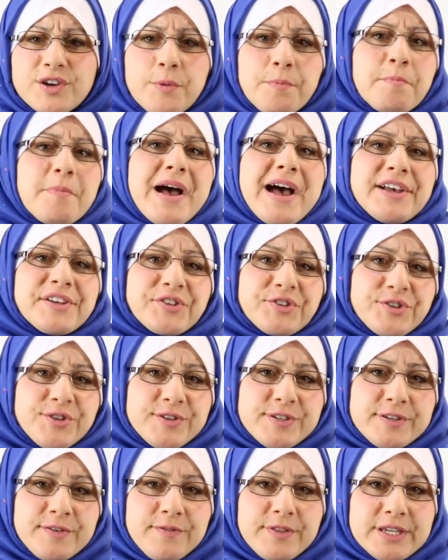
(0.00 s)
are
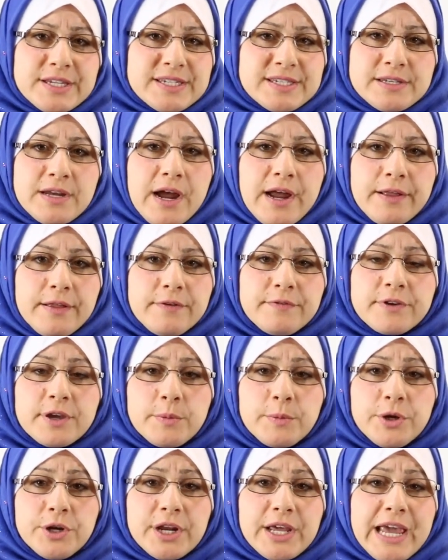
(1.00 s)
masters of this style of
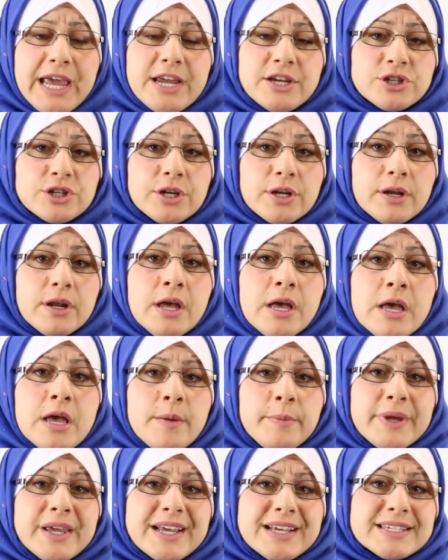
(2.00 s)
communication
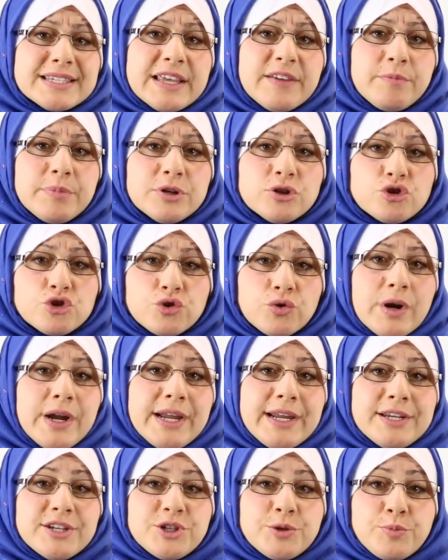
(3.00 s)
because they've been
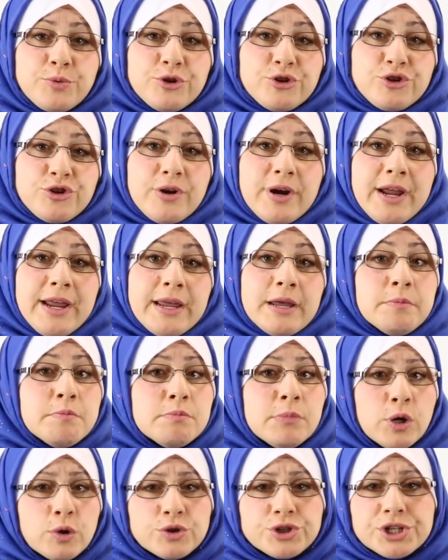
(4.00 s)
trained to portray
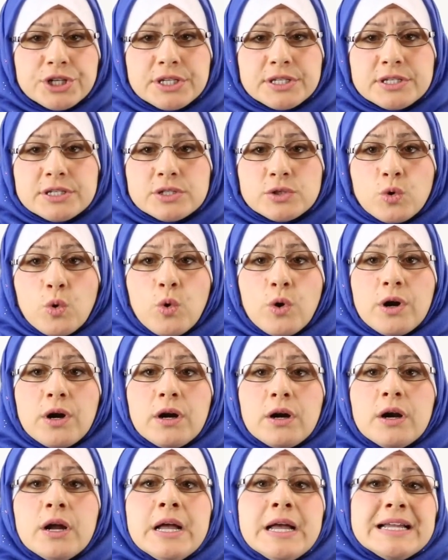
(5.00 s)
emotions
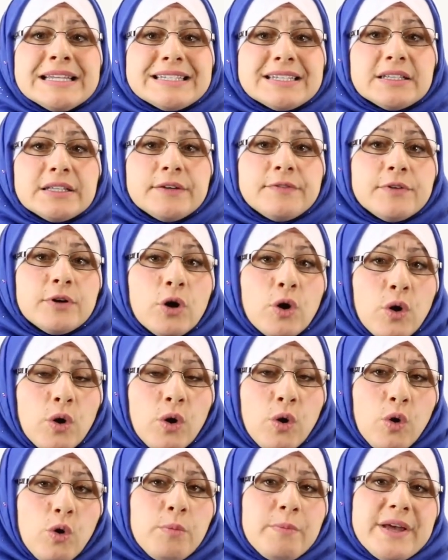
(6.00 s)
or deliver
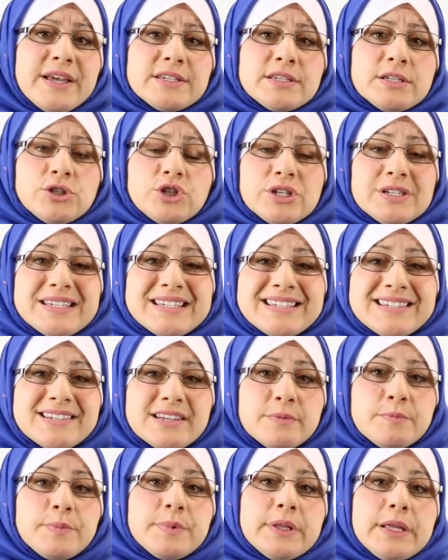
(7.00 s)
whole messages
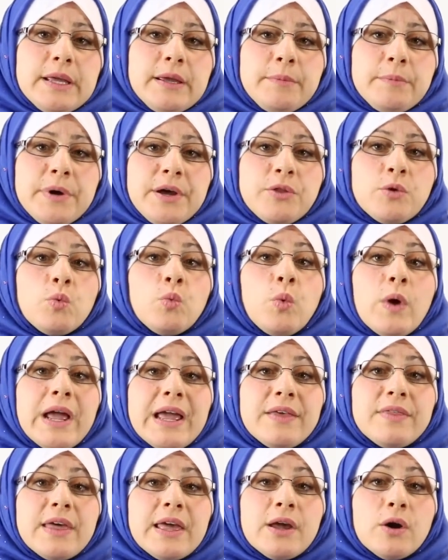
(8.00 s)
simply by the
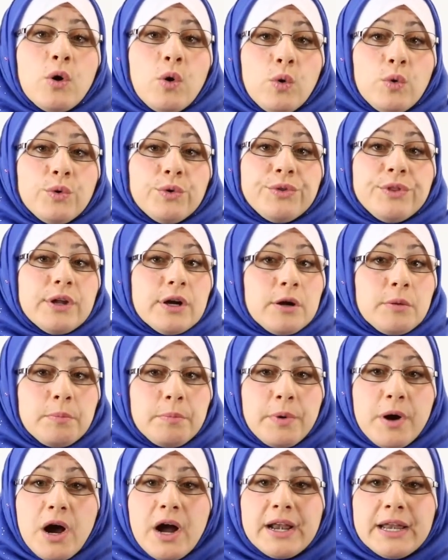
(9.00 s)
way they hold their
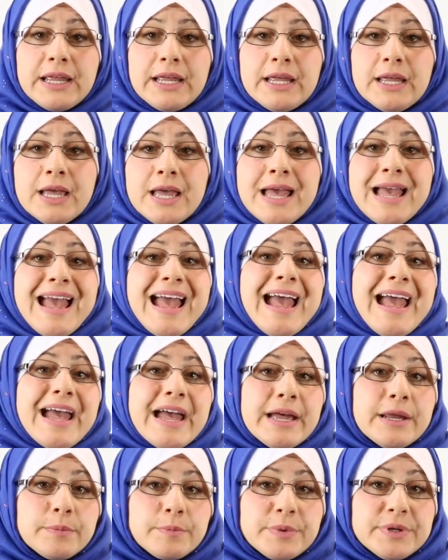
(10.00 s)
body
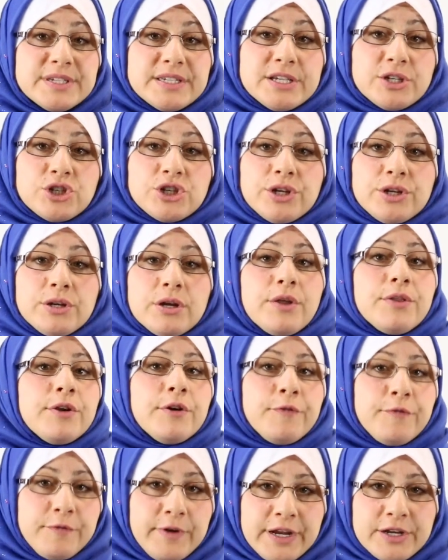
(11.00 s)
and position
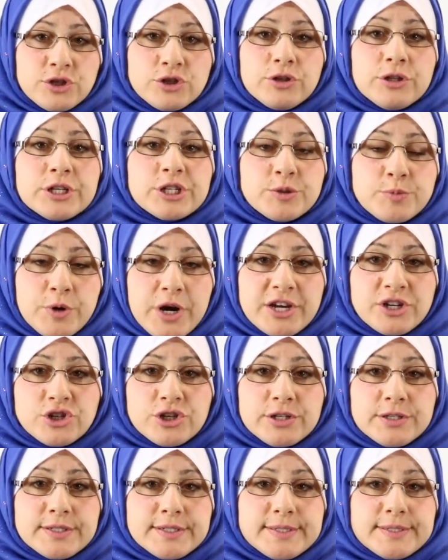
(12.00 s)
their facial
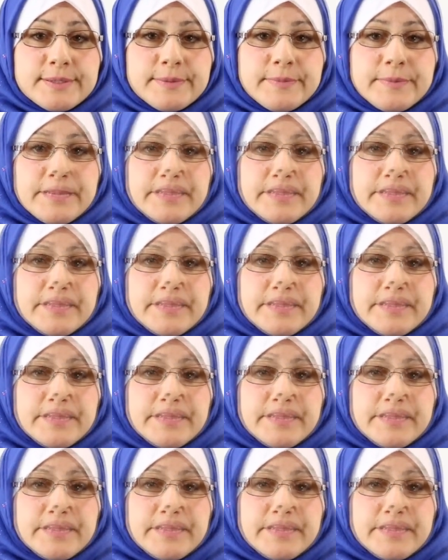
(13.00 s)
expressions.